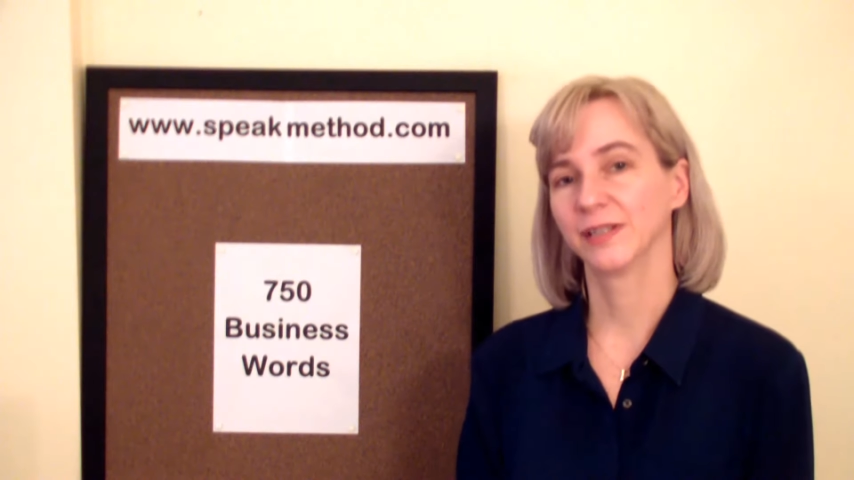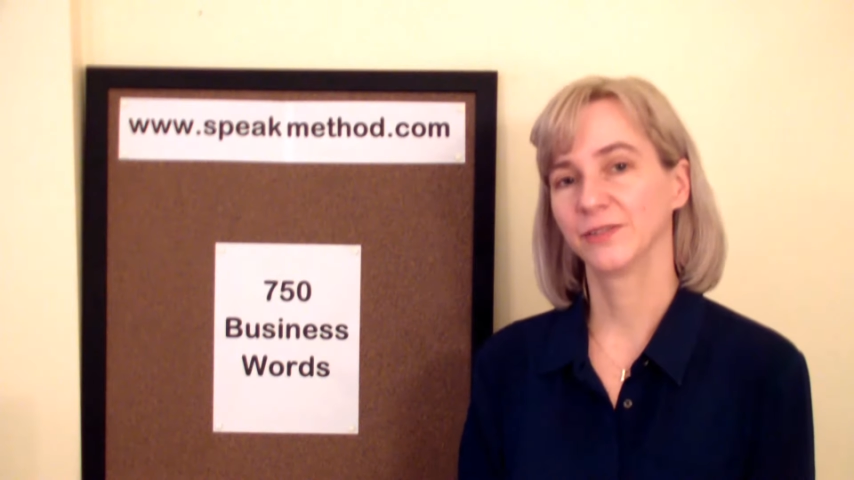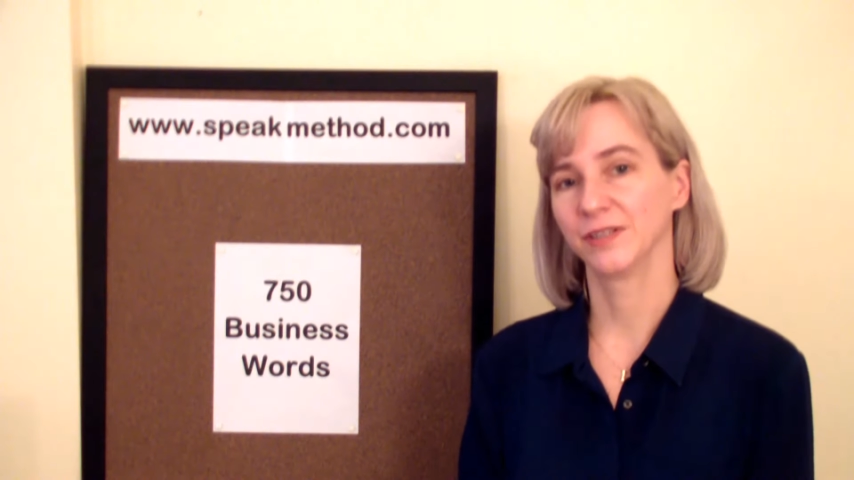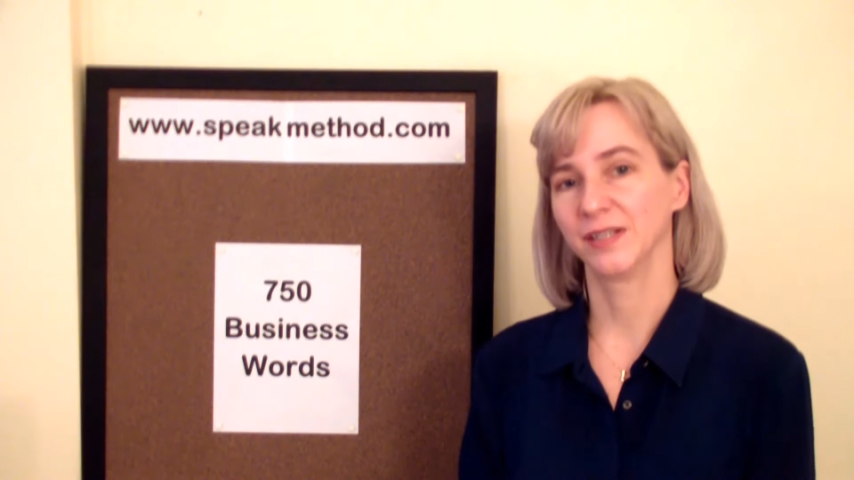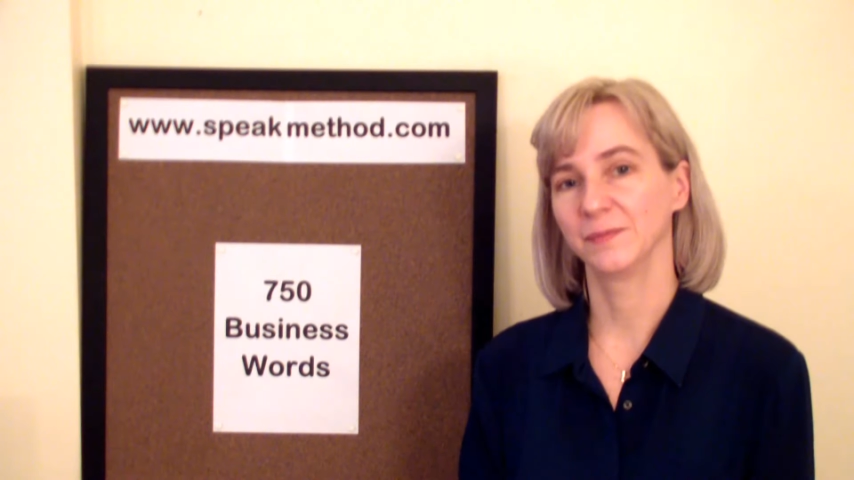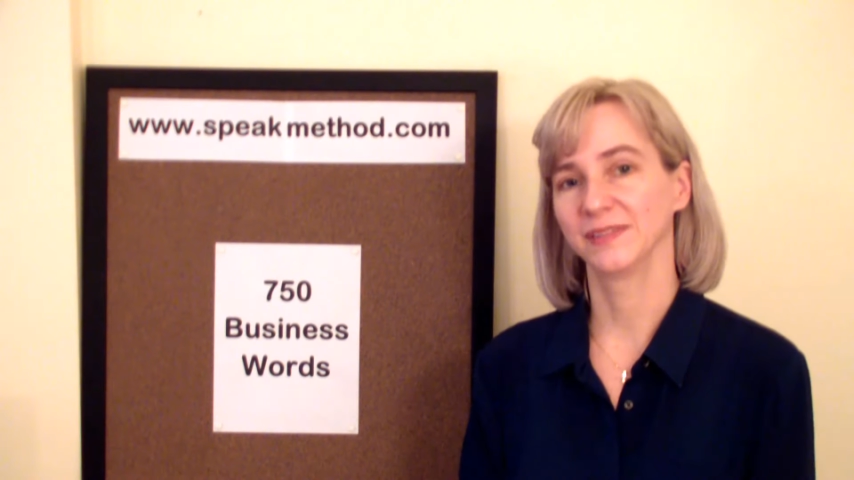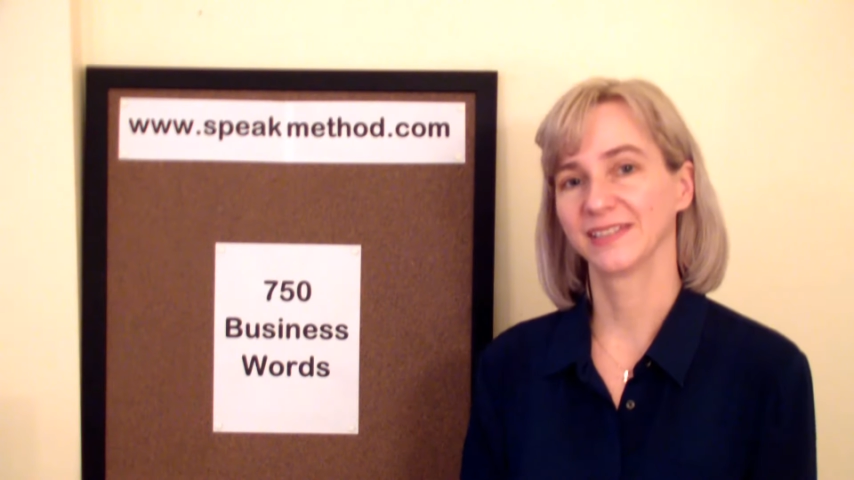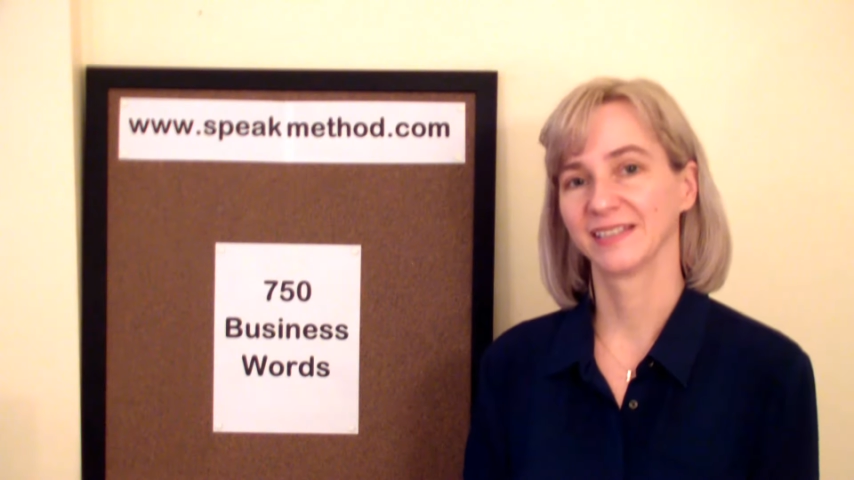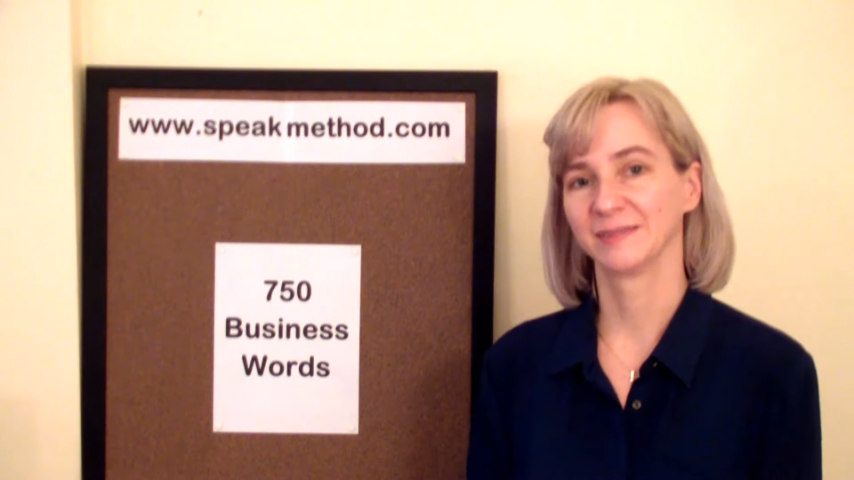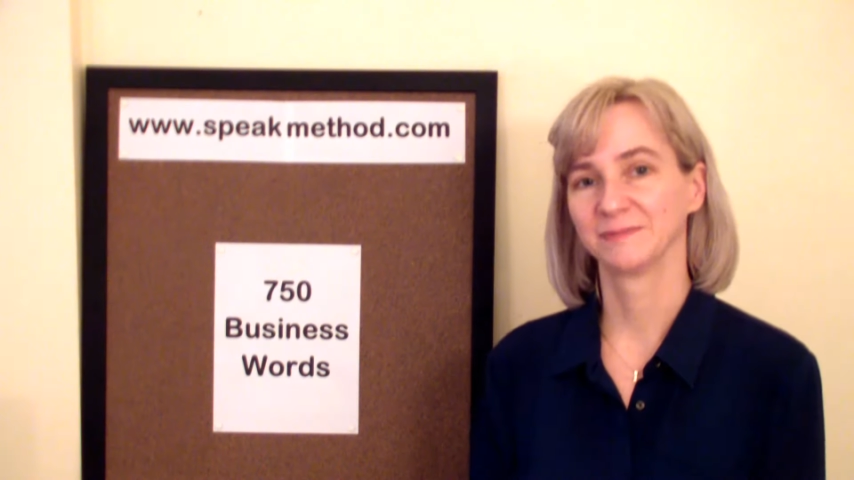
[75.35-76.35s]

my dreams.